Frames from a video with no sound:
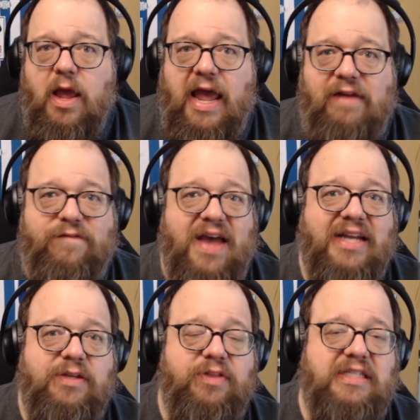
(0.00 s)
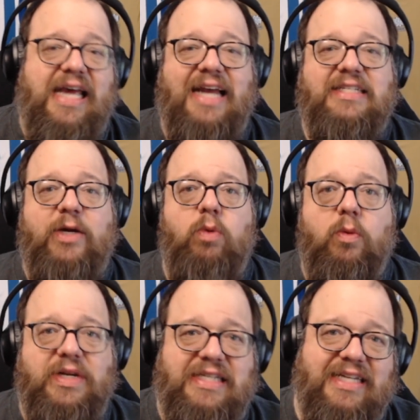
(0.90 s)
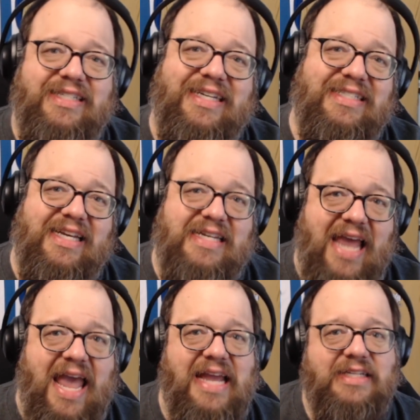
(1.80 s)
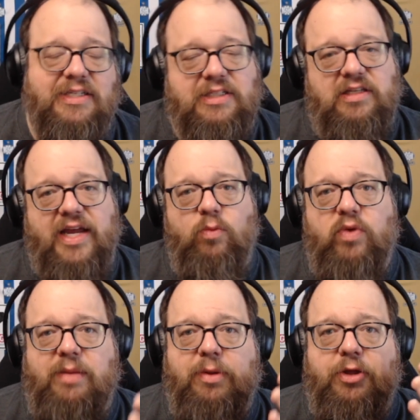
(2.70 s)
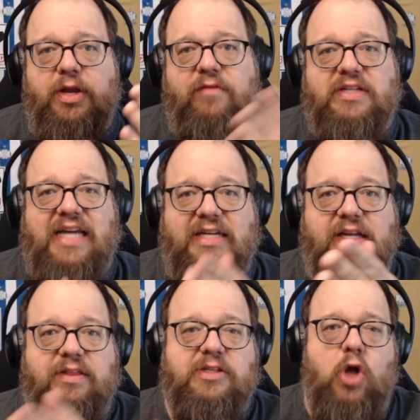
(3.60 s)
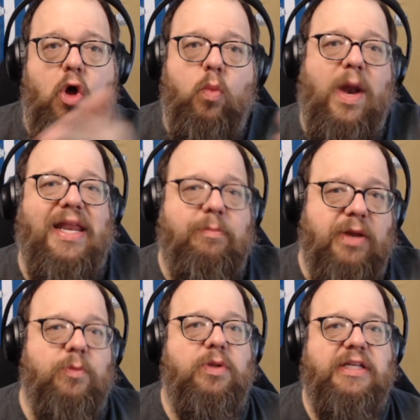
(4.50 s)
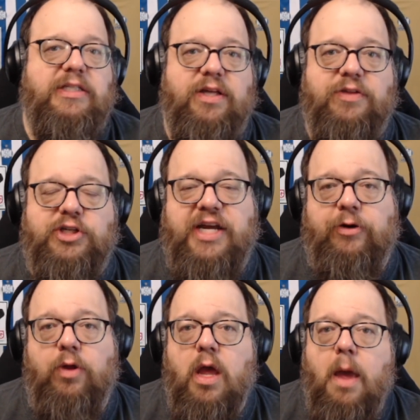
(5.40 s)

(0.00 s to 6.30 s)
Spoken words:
in fact, the tactic we're retesting today is a slight rebuild of a tactic that's already been released on the channel,